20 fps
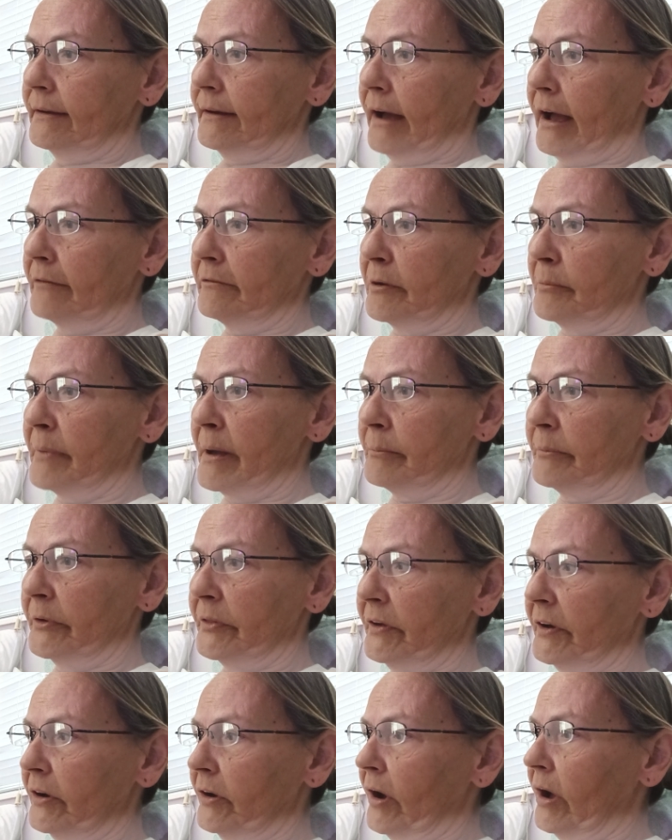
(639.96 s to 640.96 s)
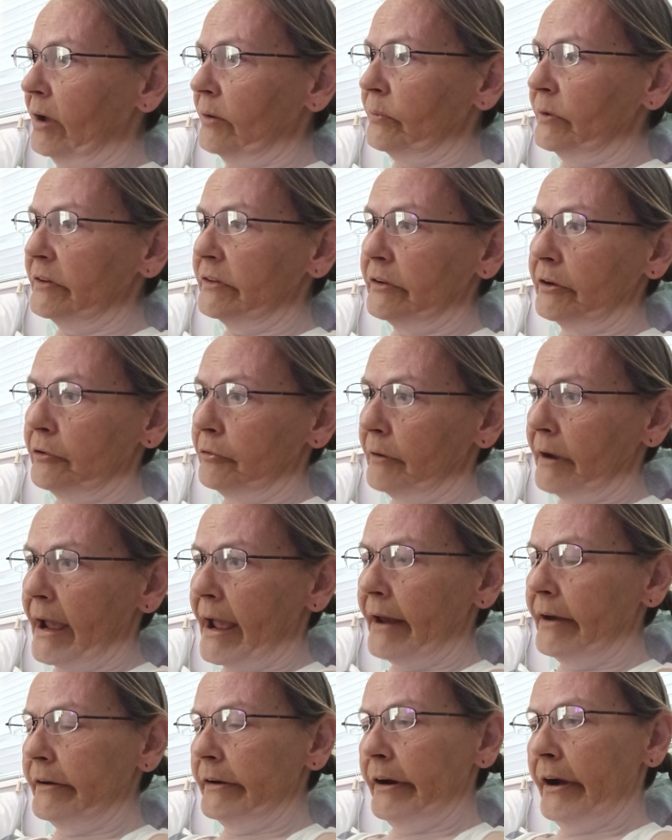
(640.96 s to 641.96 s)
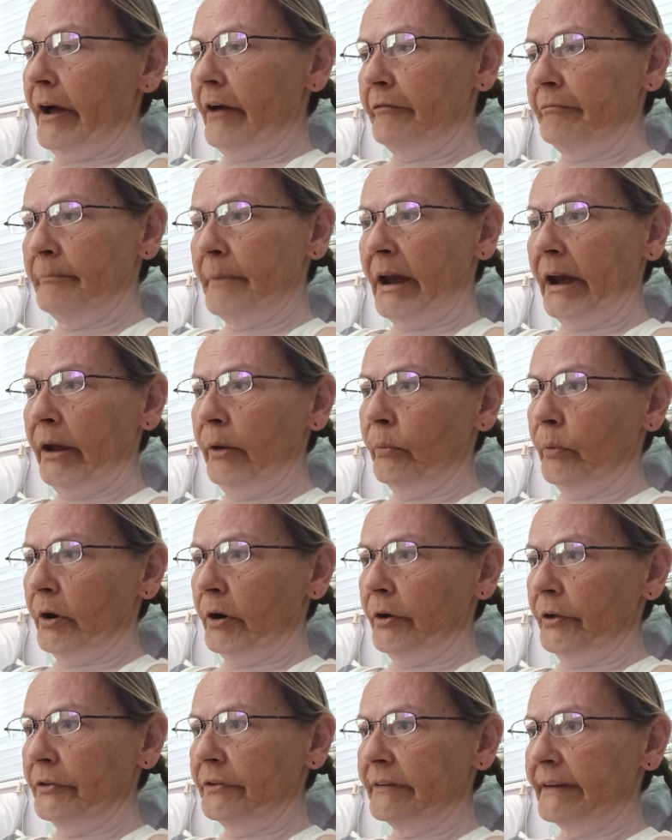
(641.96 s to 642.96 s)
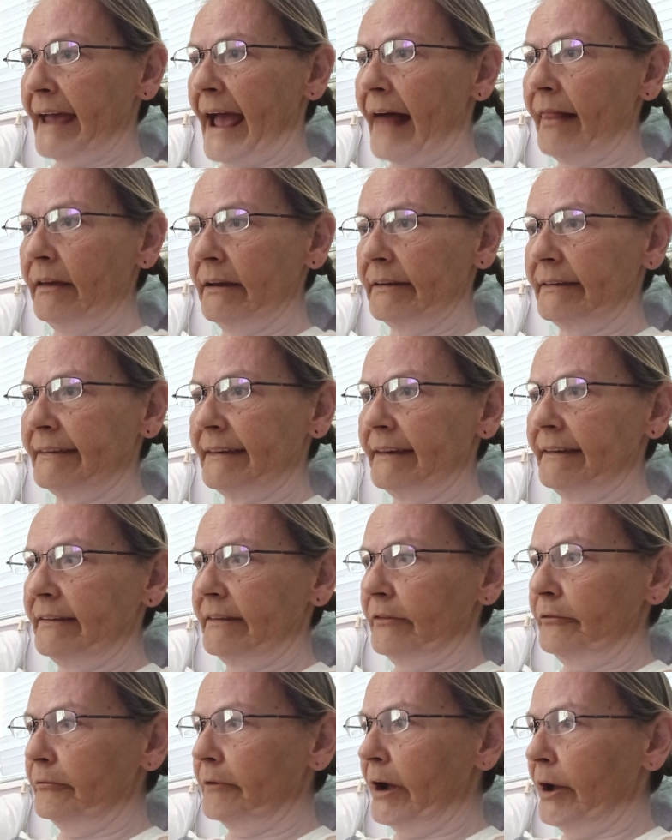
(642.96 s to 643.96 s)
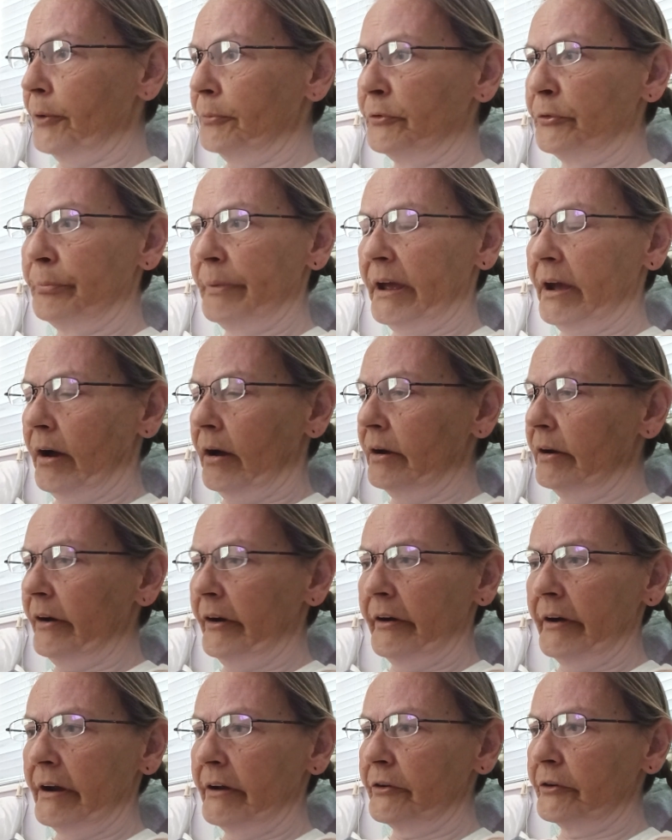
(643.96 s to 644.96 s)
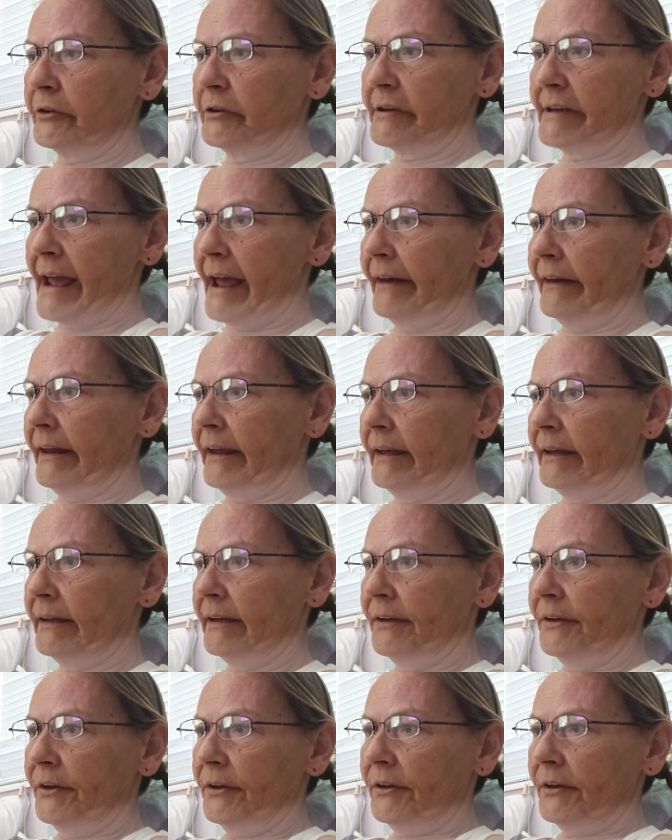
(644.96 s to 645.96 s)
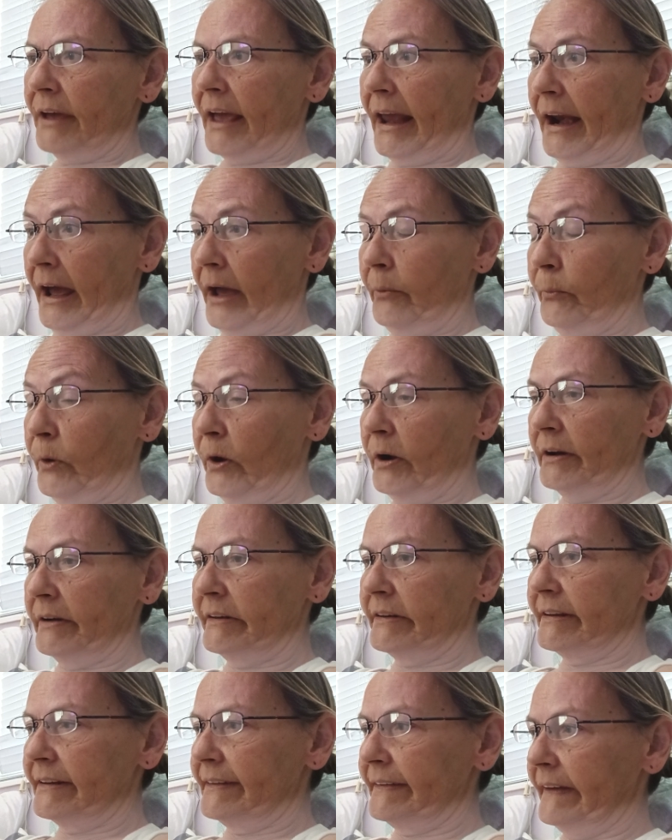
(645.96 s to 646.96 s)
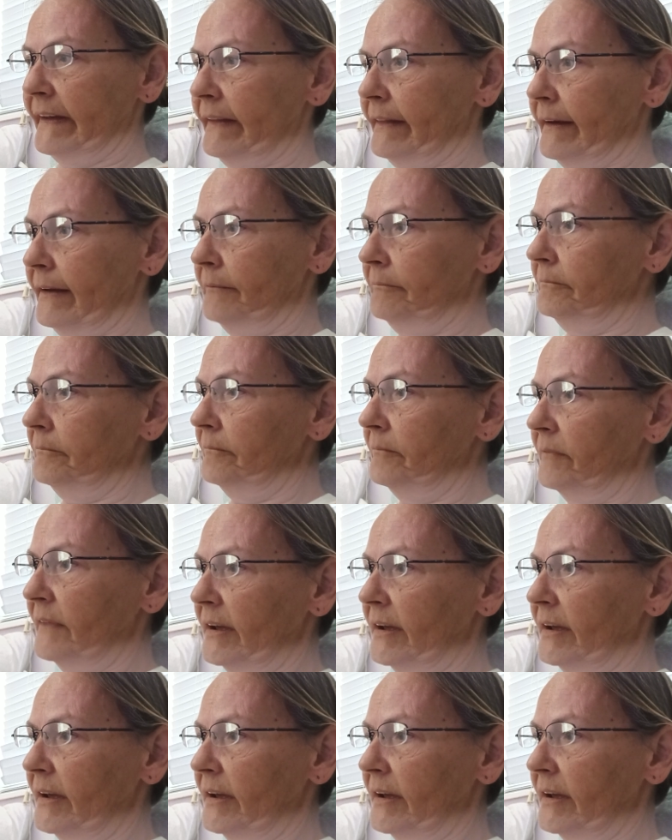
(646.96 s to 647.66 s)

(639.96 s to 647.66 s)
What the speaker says: I remembered that God was the creator of many worlds, galaxies, and realms beyond our understanding, and I wanted to see them.